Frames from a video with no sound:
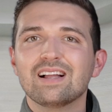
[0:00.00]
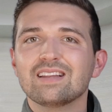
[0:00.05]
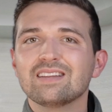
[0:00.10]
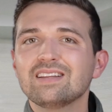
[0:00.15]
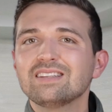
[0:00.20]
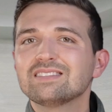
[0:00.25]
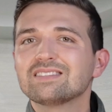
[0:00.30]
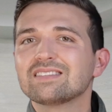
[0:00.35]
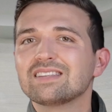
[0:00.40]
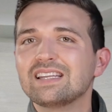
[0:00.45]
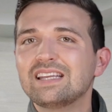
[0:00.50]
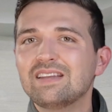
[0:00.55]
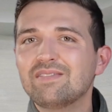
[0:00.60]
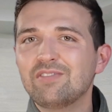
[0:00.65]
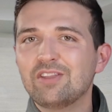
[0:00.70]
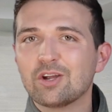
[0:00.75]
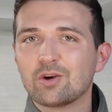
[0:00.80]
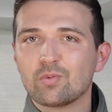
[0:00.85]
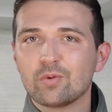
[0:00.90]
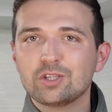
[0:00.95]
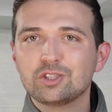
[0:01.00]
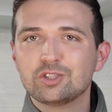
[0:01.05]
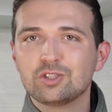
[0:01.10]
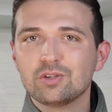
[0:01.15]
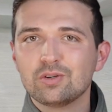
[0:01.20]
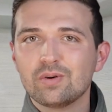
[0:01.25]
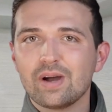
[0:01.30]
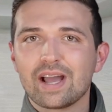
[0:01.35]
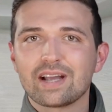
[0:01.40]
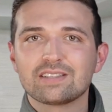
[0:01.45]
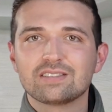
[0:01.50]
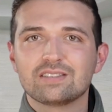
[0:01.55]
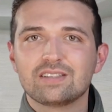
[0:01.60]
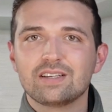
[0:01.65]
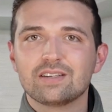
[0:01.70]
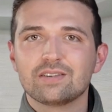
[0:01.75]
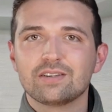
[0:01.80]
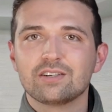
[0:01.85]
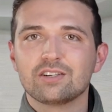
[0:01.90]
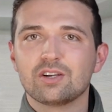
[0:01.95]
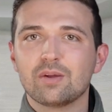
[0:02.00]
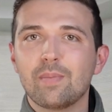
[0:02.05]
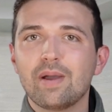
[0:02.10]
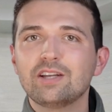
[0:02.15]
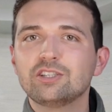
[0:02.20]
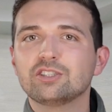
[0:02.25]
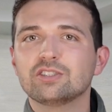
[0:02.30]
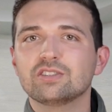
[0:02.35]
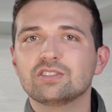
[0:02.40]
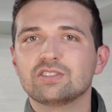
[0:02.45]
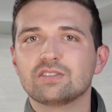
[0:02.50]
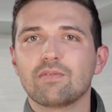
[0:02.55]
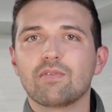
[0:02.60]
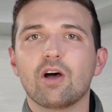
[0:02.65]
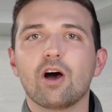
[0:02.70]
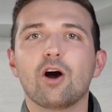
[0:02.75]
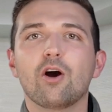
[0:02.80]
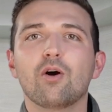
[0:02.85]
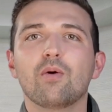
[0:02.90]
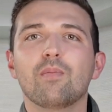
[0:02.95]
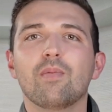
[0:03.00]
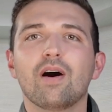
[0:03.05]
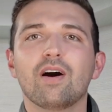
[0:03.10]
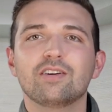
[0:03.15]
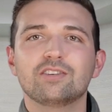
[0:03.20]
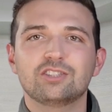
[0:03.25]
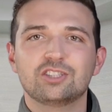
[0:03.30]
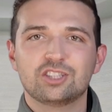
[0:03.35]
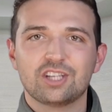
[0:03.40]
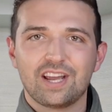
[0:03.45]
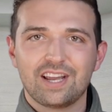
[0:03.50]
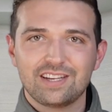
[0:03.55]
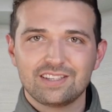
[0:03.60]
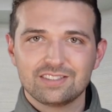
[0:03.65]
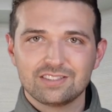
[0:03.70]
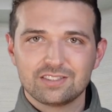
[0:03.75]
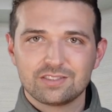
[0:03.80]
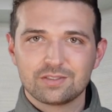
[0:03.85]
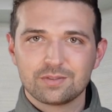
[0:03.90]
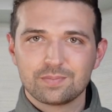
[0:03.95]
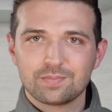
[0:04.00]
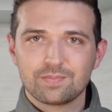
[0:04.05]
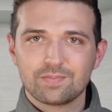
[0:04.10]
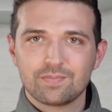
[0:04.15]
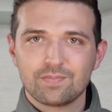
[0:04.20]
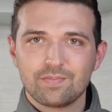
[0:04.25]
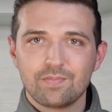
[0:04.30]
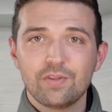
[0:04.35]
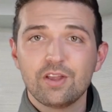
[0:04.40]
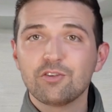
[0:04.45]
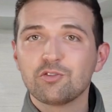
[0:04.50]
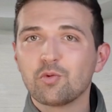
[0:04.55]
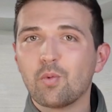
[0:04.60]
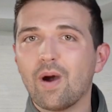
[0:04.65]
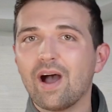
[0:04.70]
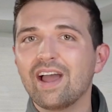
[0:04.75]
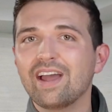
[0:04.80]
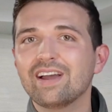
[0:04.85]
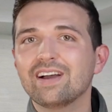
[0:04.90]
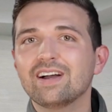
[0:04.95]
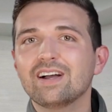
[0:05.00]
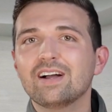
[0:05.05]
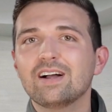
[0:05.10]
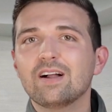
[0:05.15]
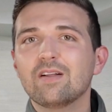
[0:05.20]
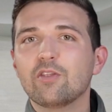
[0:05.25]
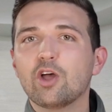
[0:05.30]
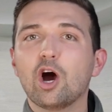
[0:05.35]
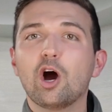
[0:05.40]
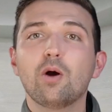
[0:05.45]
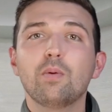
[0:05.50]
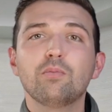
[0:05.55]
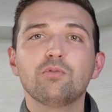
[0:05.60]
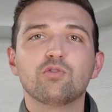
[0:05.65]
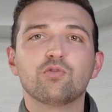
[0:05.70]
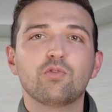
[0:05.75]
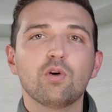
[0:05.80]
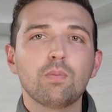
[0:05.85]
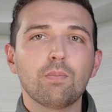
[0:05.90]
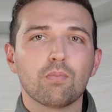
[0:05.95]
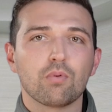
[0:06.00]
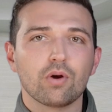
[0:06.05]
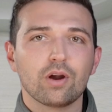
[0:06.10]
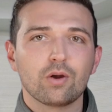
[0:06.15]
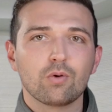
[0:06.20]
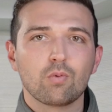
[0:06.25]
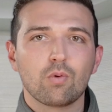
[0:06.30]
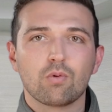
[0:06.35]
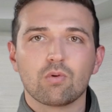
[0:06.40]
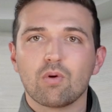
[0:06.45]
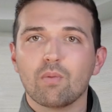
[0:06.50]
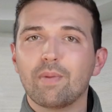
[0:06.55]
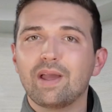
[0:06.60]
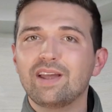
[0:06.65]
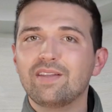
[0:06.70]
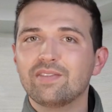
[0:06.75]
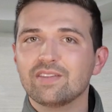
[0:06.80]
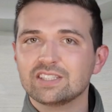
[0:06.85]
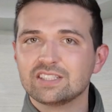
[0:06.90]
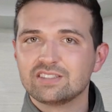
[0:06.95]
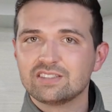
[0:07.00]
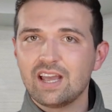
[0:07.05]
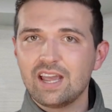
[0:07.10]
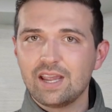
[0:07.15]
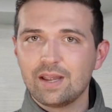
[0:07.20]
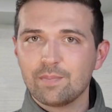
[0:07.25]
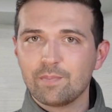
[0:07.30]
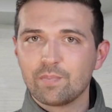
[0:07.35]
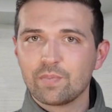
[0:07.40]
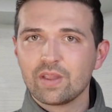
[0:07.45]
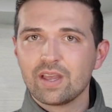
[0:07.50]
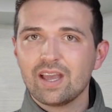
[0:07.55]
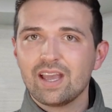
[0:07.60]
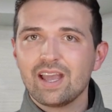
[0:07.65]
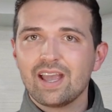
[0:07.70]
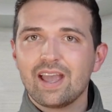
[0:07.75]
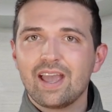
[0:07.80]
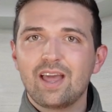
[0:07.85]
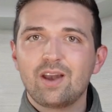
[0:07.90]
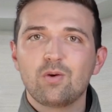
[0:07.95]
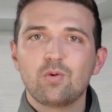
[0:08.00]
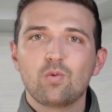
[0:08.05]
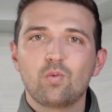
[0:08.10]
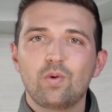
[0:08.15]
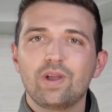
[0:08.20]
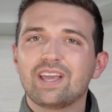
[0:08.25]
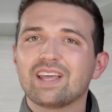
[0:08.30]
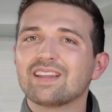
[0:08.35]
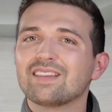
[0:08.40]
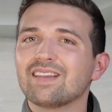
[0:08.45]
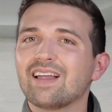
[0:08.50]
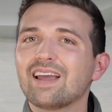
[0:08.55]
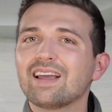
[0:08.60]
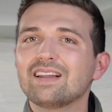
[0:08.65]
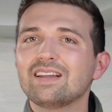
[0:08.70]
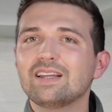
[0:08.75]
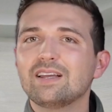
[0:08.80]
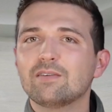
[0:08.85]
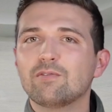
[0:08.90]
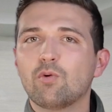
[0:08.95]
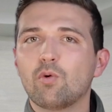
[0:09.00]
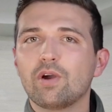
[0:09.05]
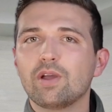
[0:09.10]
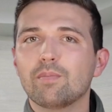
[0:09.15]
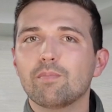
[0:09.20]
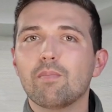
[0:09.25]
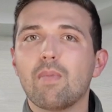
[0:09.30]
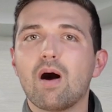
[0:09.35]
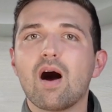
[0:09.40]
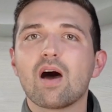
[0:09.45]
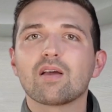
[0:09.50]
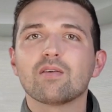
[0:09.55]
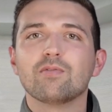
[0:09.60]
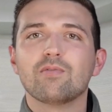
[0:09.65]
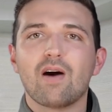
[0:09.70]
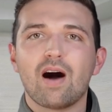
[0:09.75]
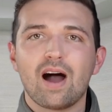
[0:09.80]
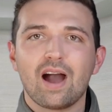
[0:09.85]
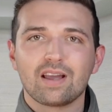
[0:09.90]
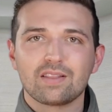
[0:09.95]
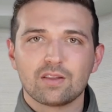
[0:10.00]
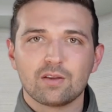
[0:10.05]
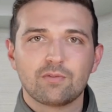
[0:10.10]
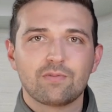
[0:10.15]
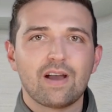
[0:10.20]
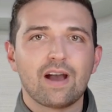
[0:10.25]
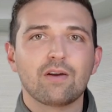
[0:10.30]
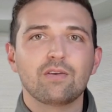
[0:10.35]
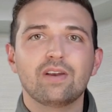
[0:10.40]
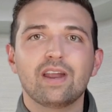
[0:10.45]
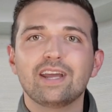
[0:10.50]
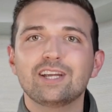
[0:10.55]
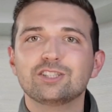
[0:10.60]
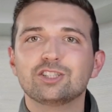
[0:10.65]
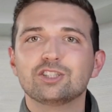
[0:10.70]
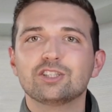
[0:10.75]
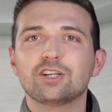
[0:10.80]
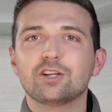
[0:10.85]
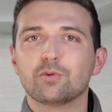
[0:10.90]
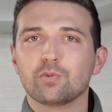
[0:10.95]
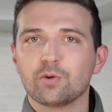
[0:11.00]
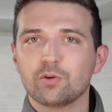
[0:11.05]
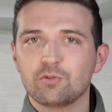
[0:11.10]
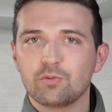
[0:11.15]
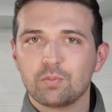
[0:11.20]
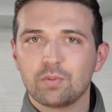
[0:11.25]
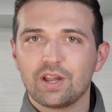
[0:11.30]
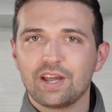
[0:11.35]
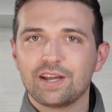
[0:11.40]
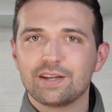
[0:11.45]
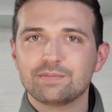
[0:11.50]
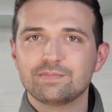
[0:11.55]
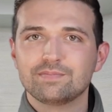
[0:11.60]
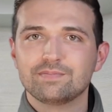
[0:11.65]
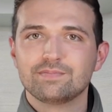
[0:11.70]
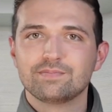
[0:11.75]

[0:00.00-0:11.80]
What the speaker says: let's leave the original exterior dimensions of the home unchanged. This way, the home's footprint will remain the same, and we can likely avoid modifying the foundation and roof plan.